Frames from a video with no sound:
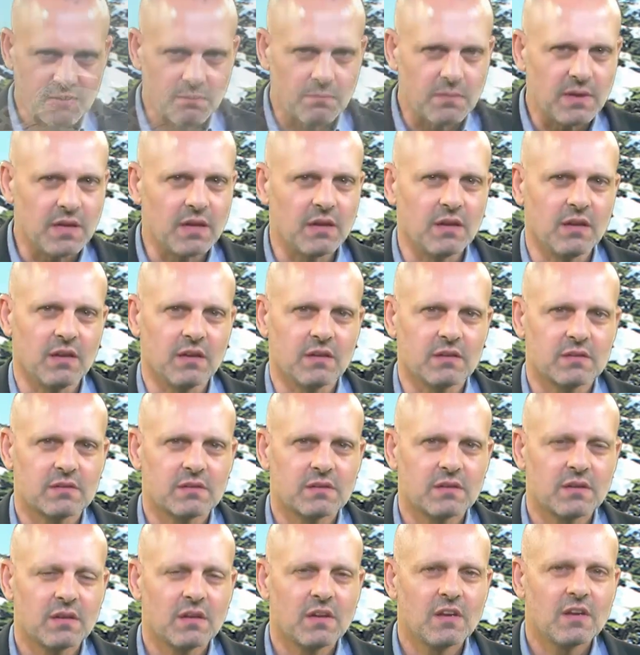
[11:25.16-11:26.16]
meanings.
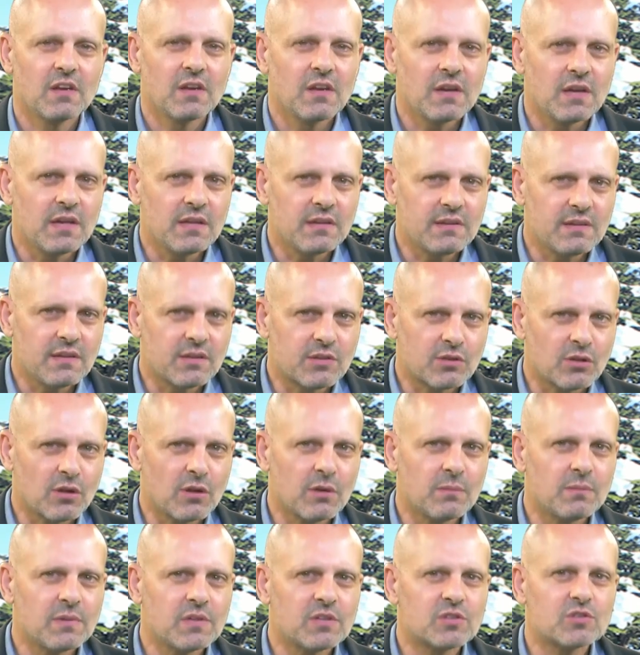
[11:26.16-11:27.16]
It
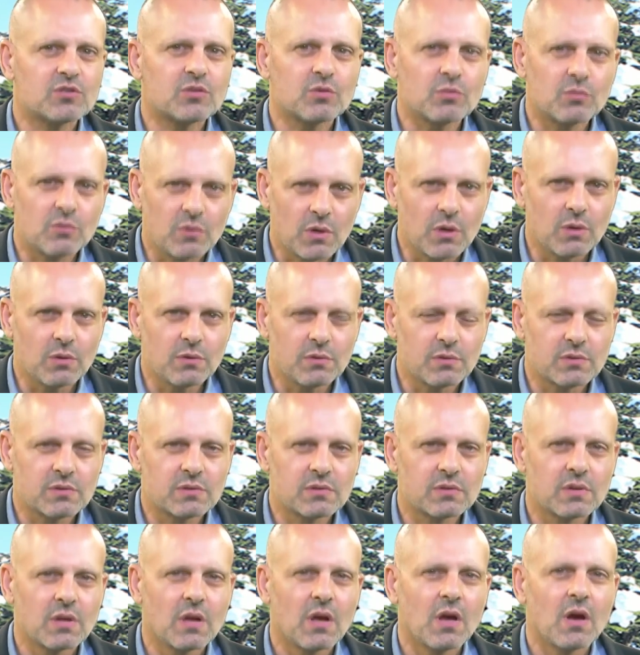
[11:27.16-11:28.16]
determines roots,
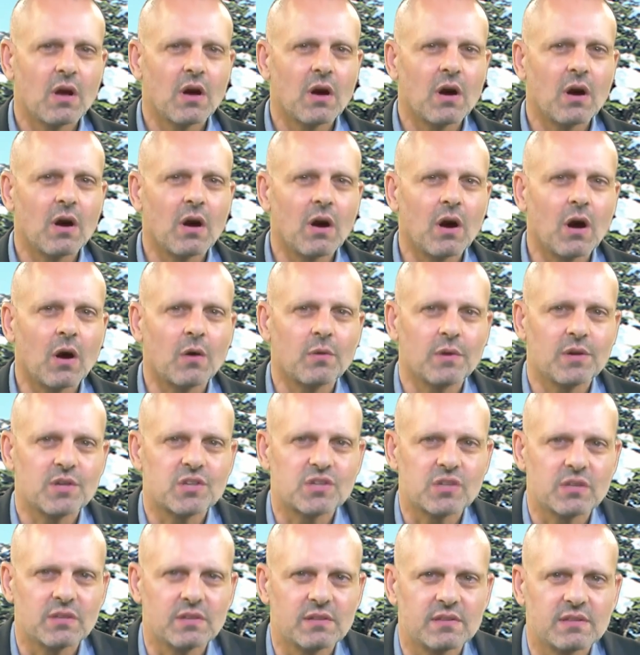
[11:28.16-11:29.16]

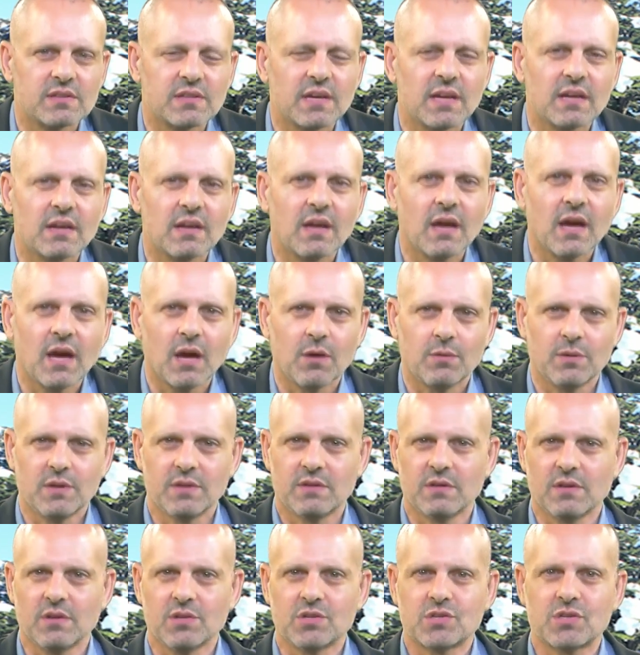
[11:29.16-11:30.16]
origins and
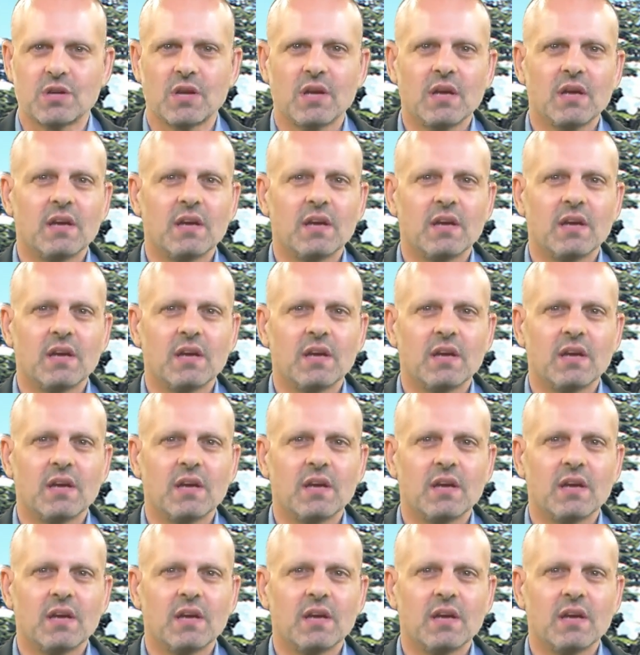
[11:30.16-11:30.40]
heritage.